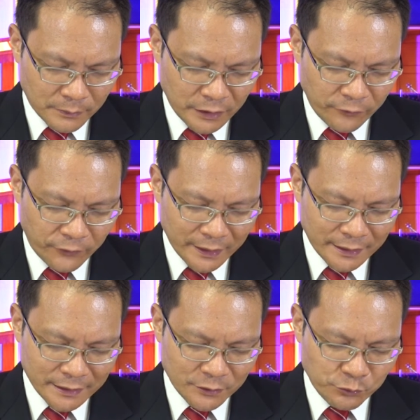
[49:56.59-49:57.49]
May you find
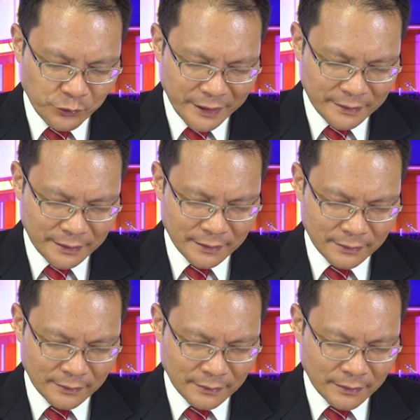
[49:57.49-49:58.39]
us
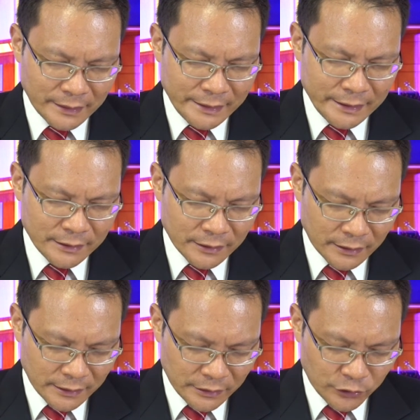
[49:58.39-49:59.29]
waiting, eager
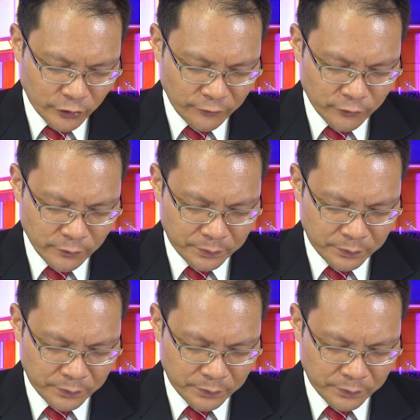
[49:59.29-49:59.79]
in joyful